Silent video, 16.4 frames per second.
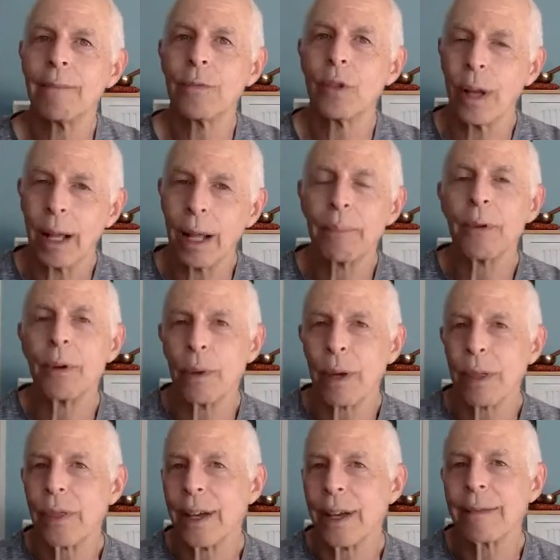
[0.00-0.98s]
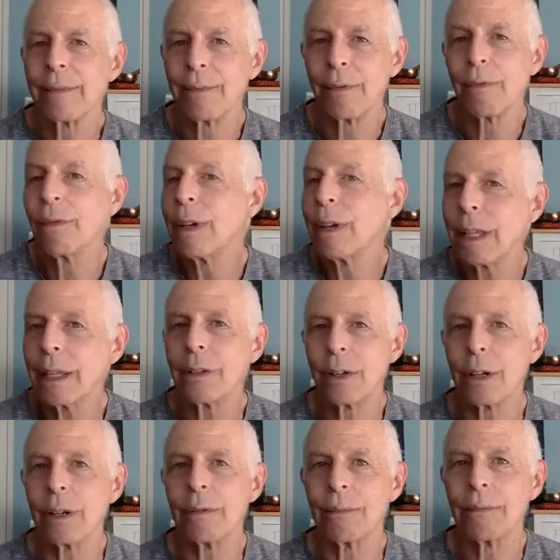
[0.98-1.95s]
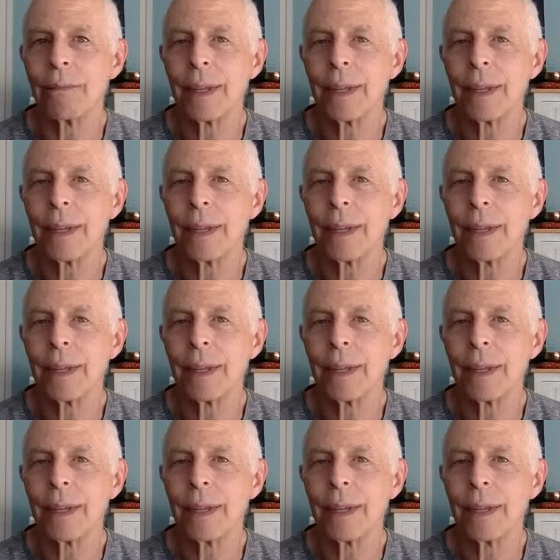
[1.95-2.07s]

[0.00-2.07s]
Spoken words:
to help you with it. Really do.